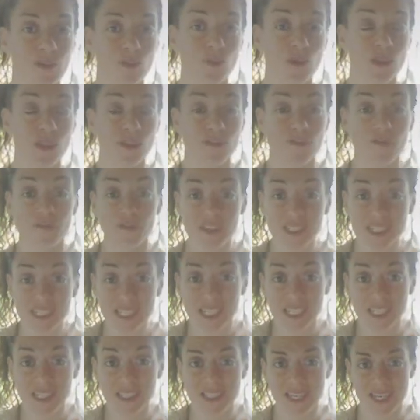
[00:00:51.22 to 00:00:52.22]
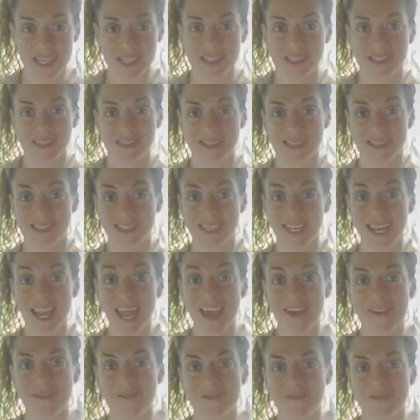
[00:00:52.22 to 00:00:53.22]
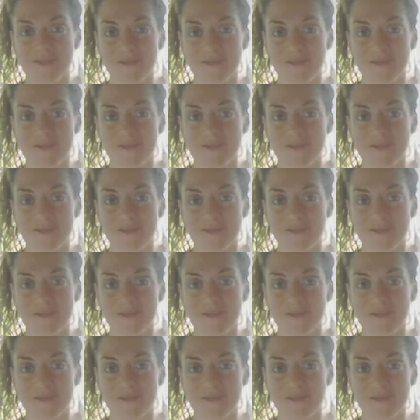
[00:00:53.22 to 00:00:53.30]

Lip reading: with the physical densities in life.